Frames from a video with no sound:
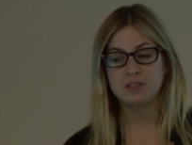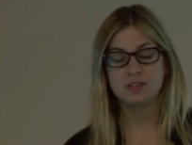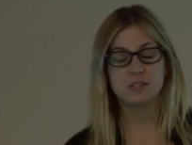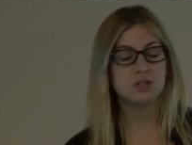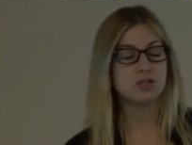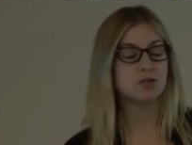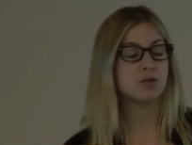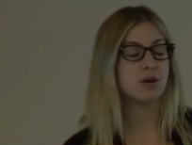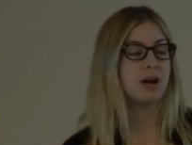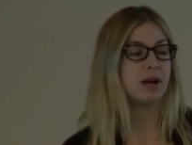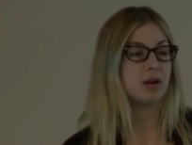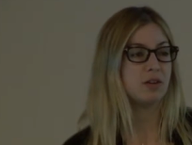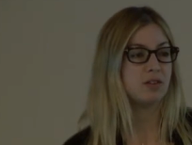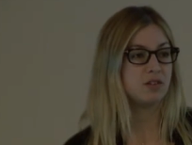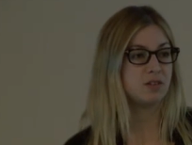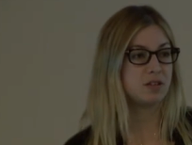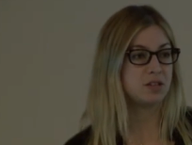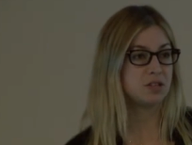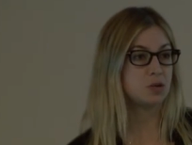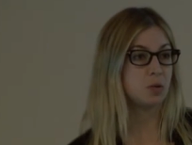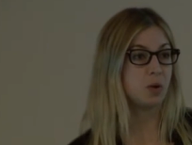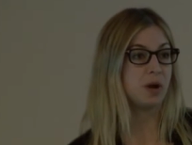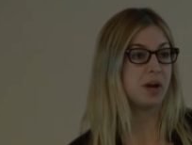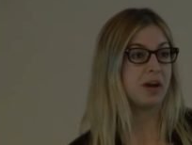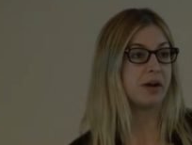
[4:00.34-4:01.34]
situa
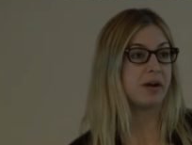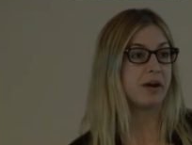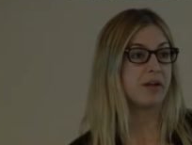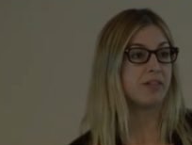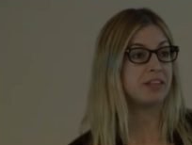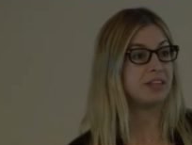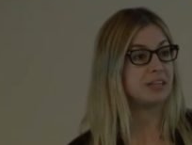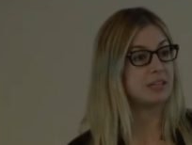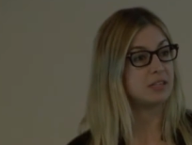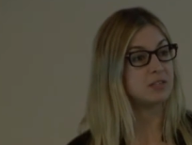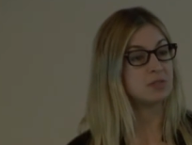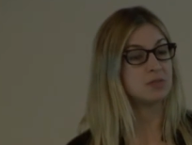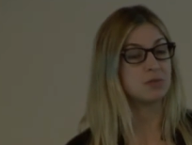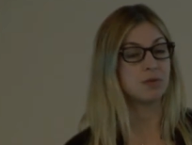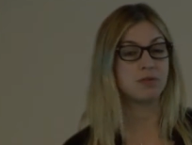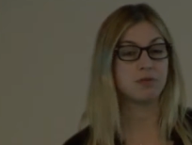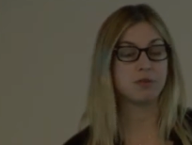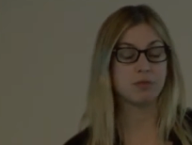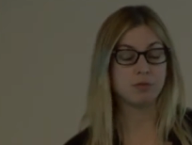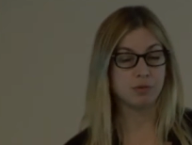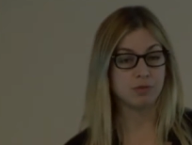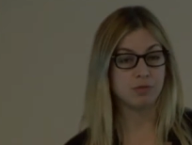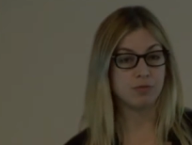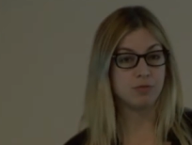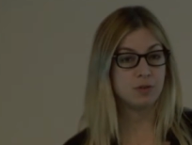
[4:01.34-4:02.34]
situated on the East
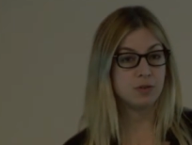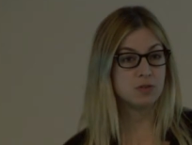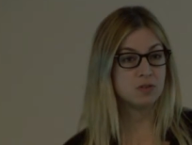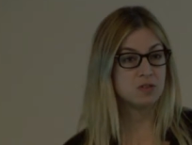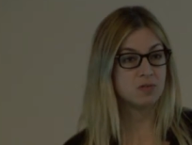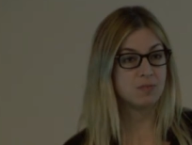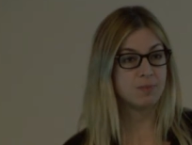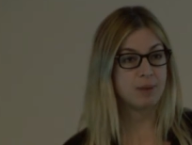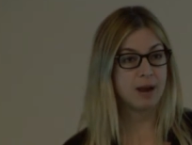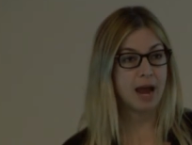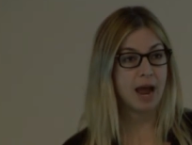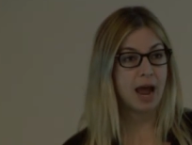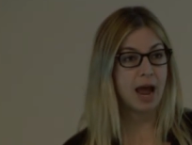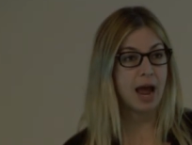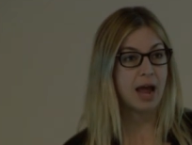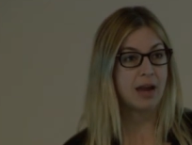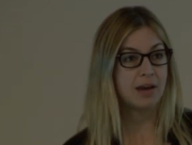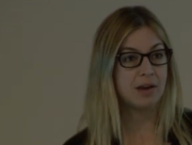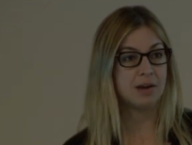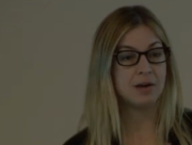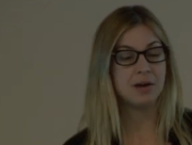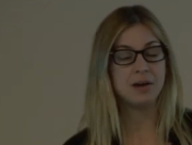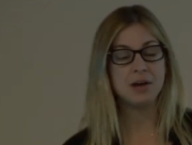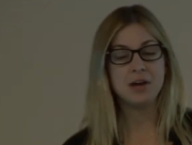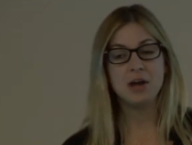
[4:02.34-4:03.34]
River with views of
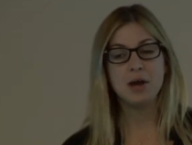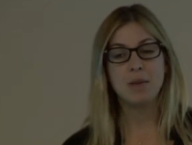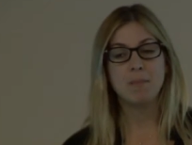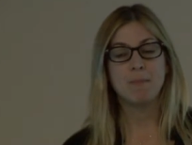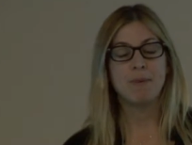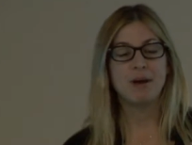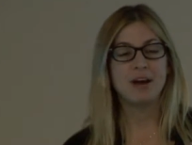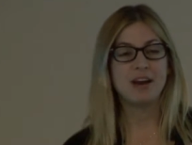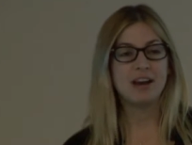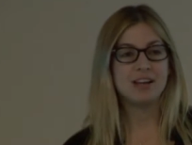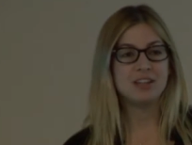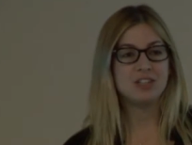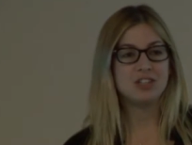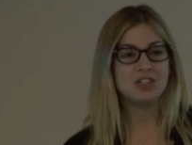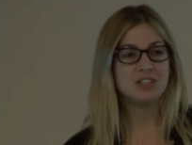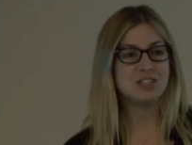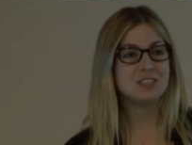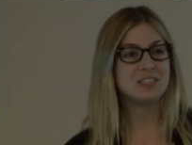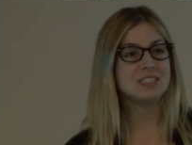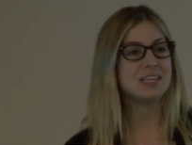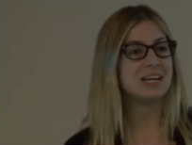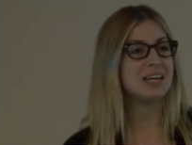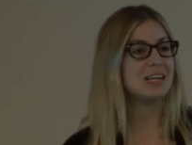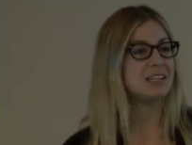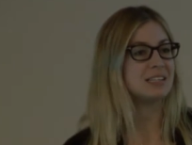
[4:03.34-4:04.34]
Manhattan, but it
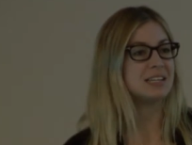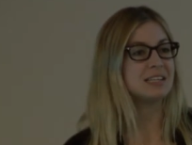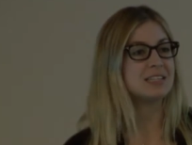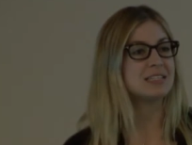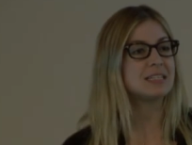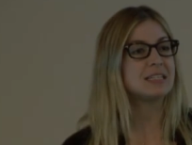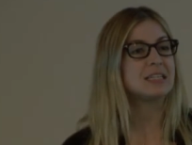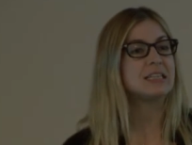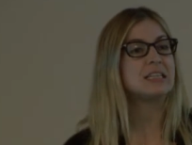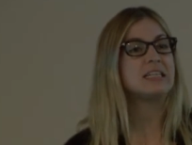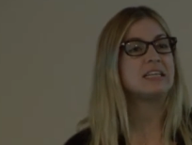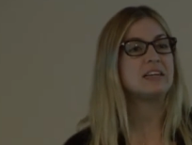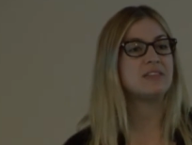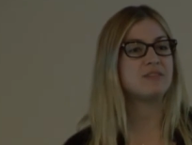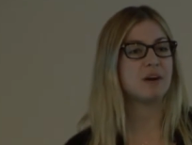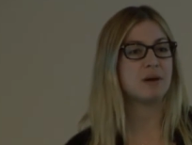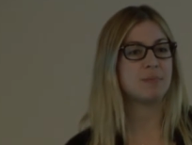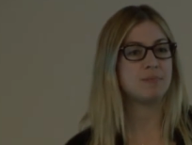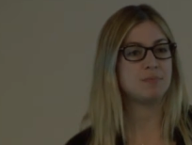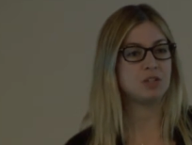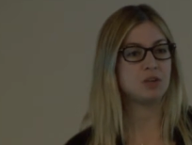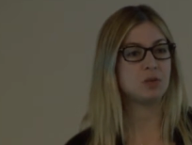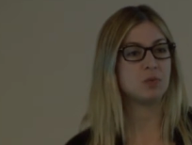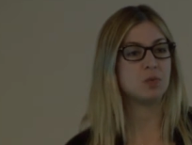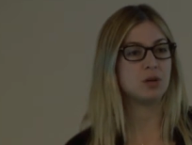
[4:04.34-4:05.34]
just it doesn't live
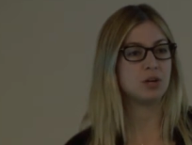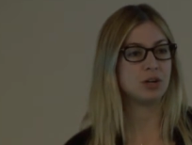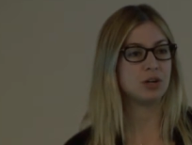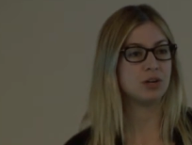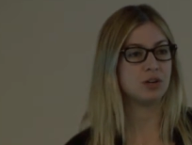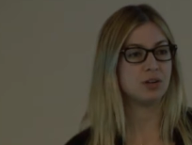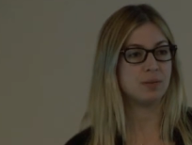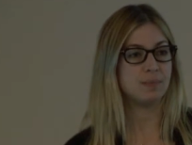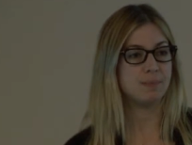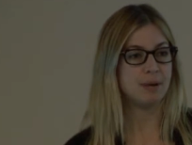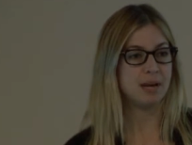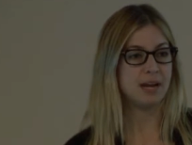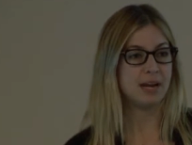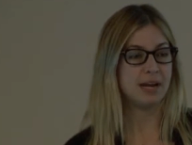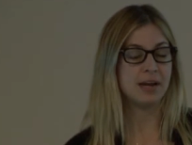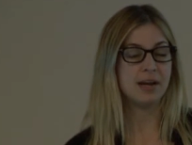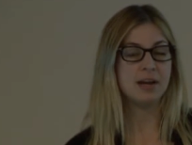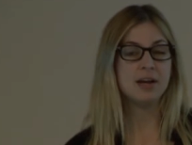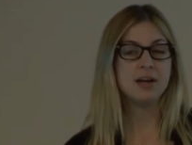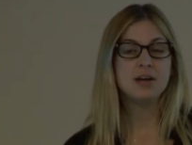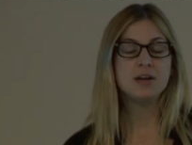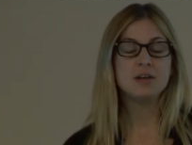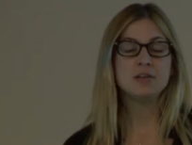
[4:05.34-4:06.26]
up to what it could be.